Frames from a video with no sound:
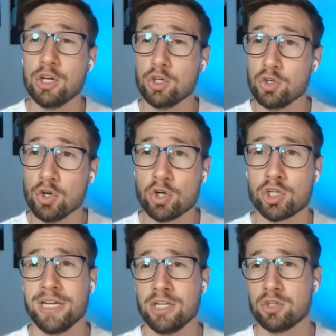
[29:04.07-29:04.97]

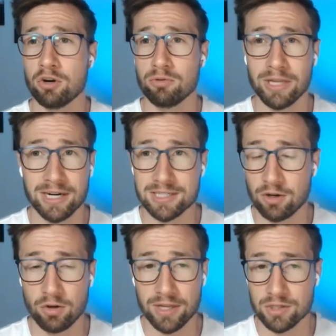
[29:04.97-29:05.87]
usually don't really understand
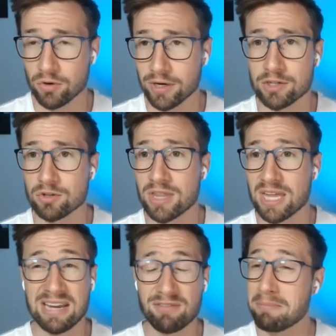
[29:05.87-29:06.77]
who they're talking to. They've
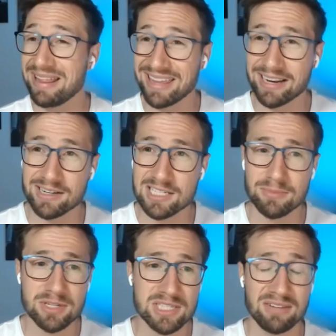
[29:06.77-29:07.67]
never met their
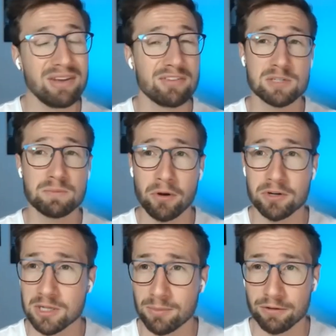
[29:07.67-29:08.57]
customers, they've never spoken
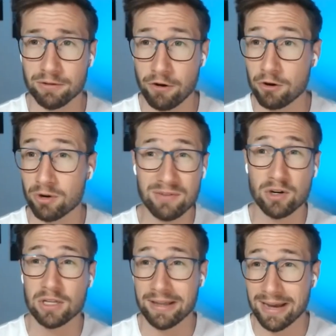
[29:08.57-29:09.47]
to them on the phone or even
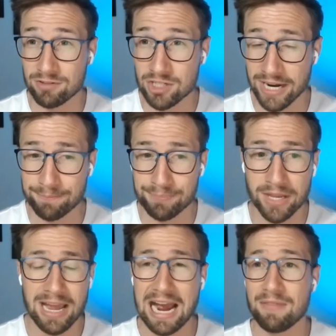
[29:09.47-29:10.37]
on live chat.
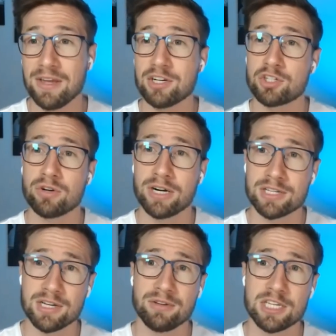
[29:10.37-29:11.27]
And they're just trying to
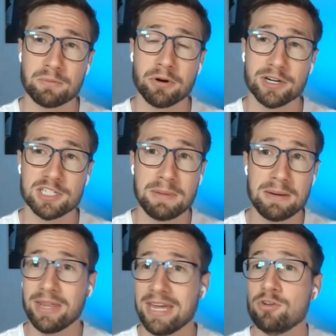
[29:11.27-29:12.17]
sell these products to people
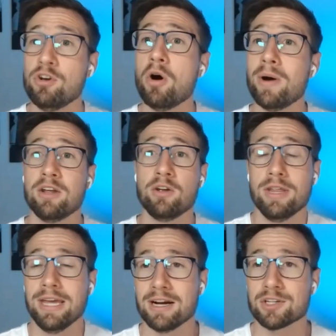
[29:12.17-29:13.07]
they have no idea who
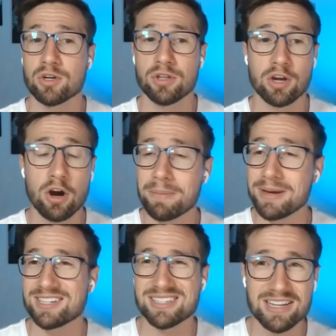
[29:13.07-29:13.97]
they are. So the copy
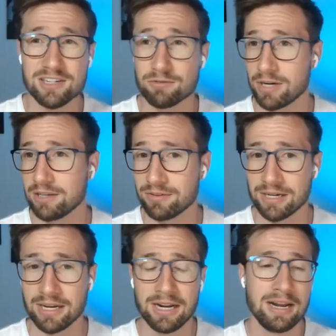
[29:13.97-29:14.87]
just isn't relevant,
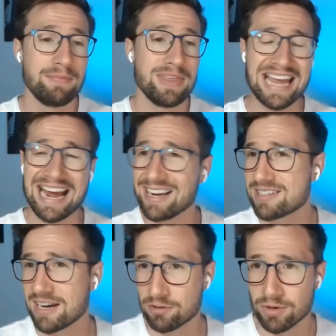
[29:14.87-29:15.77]
the ads
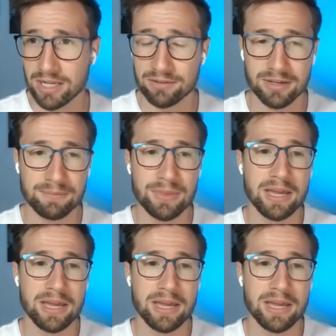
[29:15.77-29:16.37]
aren't relevant.